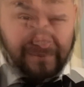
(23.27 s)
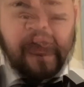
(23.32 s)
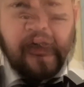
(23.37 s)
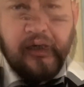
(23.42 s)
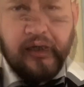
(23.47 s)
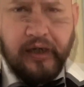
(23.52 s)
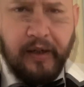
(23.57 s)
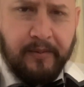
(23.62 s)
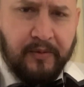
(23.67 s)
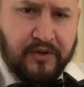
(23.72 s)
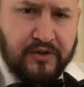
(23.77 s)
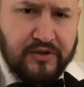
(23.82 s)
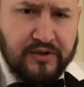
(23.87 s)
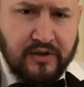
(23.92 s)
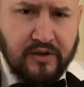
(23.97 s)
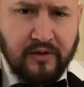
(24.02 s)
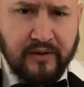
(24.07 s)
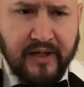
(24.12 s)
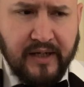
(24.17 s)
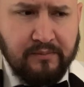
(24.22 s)
A couple years
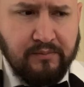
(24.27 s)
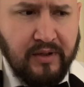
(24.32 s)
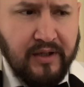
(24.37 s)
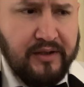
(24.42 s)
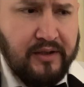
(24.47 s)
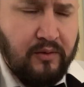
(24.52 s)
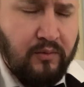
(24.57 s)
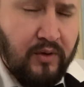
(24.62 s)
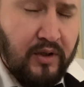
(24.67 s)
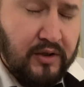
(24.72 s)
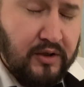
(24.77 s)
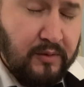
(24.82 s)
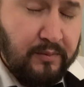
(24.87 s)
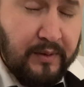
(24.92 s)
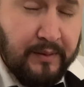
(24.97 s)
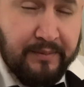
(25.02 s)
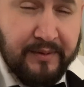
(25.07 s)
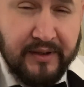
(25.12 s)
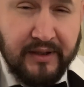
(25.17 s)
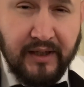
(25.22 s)
ago, I had bought the Walther
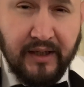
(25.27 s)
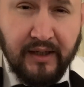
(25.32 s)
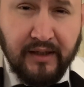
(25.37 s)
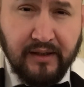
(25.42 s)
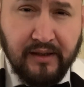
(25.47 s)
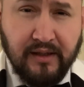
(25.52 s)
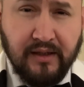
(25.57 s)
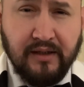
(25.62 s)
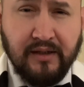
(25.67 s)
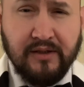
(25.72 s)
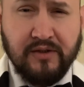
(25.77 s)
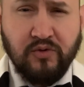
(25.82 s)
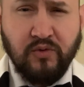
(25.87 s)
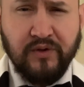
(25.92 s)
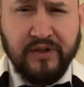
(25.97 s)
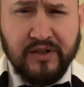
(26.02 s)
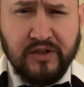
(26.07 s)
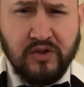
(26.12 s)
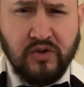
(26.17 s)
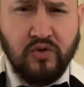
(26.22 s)
PPK in a
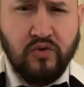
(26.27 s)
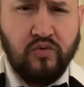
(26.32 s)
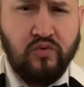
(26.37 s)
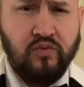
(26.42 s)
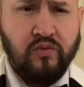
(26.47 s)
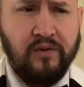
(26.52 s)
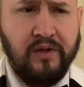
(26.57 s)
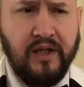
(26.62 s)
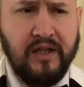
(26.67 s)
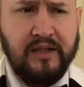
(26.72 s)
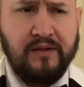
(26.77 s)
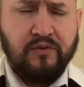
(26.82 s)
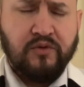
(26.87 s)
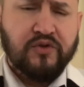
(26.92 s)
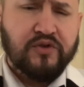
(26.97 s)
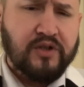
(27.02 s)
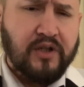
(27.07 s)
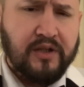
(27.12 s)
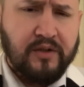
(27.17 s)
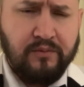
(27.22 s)
22, and if you
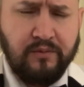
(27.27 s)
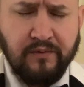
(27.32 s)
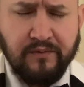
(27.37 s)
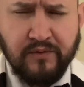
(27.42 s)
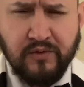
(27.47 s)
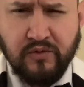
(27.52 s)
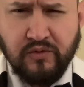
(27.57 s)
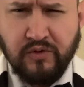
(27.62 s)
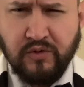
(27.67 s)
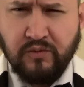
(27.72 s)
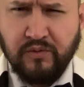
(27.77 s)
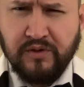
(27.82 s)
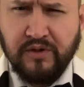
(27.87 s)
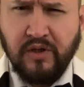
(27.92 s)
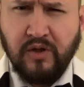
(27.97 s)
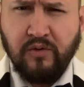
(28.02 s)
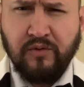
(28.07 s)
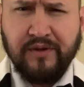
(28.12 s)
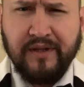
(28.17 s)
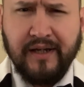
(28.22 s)
saw that review, you would
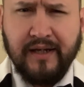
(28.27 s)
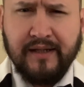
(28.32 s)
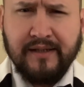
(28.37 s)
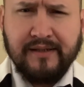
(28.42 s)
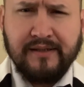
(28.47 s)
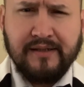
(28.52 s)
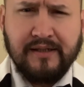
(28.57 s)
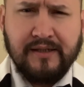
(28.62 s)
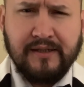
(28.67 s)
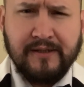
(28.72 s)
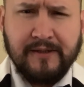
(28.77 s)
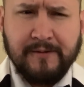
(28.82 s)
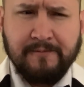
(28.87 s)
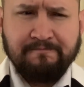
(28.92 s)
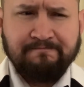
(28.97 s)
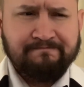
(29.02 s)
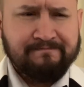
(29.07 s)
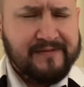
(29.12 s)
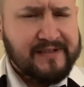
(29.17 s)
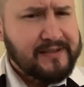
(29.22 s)
know that
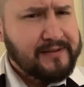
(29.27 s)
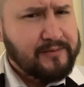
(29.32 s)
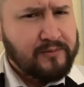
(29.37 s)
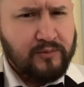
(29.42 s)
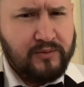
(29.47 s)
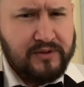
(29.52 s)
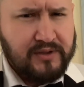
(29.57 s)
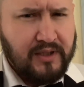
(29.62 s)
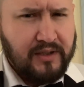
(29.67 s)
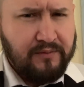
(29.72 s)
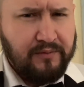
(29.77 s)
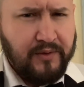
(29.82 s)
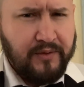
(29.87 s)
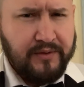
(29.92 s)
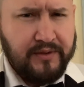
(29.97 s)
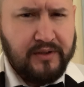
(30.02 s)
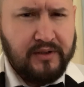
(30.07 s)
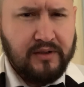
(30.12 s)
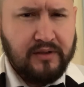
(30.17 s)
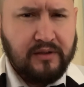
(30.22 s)
was not a very
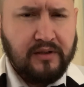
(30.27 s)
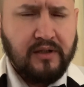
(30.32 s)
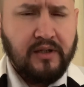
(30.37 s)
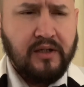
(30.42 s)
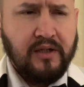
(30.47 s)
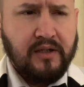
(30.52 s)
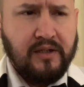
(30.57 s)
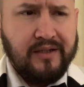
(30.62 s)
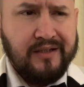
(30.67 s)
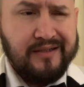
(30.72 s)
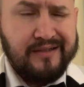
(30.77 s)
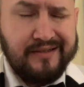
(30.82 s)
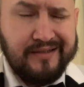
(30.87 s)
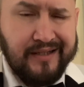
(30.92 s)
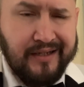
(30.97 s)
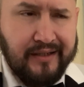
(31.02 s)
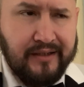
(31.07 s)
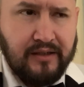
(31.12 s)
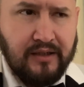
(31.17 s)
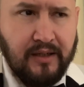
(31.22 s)
good
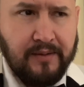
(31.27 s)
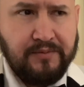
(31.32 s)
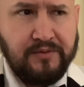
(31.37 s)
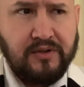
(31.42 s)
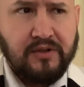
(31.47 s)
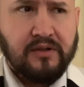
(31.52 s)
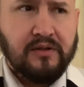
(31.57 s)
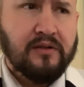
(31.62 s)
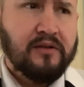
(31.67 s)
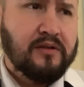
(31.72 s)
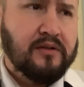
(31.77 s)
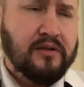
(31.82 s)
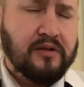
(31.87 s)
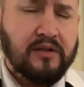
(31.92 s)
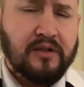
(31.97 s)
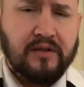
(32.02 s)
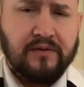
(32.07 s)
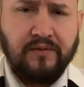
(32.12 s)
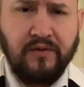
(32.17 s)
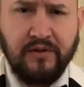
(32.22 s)
second option
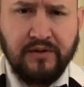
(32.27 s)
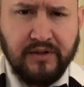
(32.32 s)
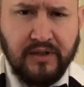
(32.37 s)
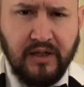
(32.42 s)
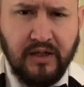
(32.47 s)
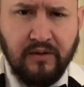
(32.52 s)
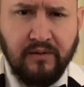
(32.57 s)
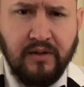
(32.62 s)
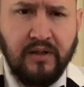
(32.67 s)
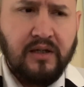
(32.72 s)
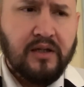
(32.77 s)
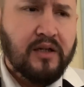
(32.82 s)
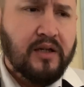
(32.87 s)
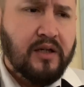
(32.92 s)
as far as carry.